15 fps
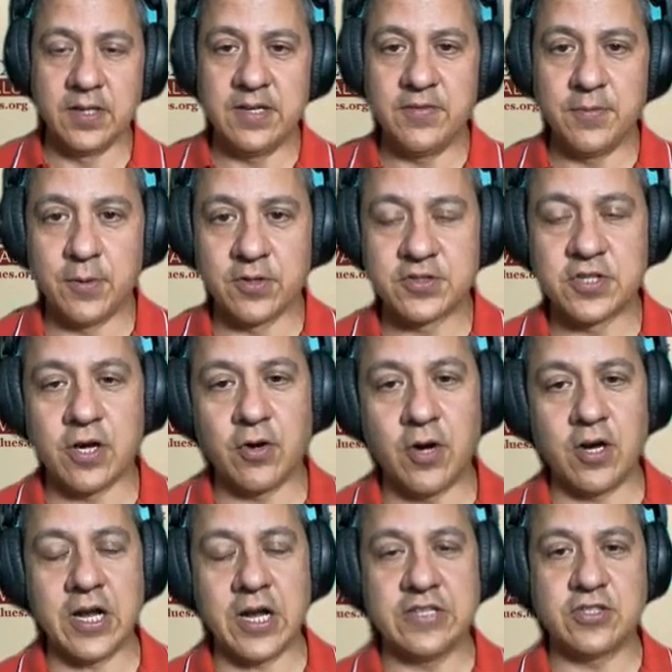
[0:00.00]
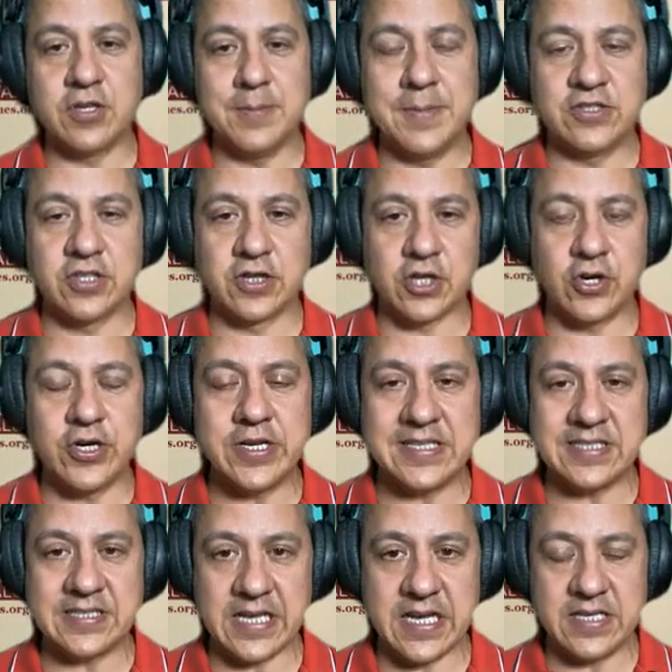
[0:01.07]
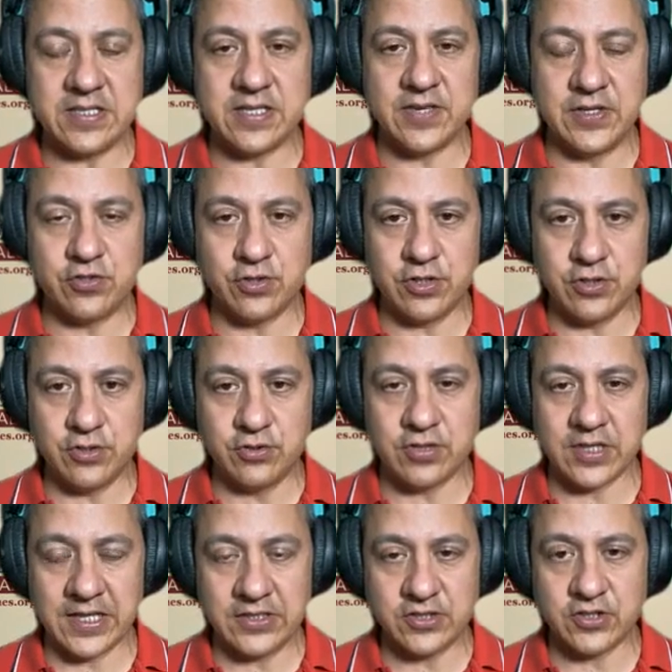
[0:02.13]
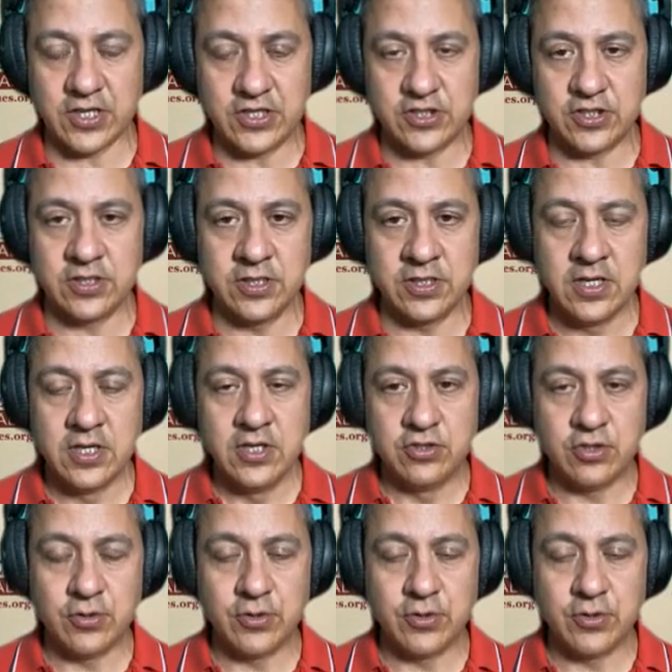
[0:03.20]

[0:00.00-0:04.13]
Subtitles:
Unbelievable. So, okay, so you mentioned 30 states have introduced legislation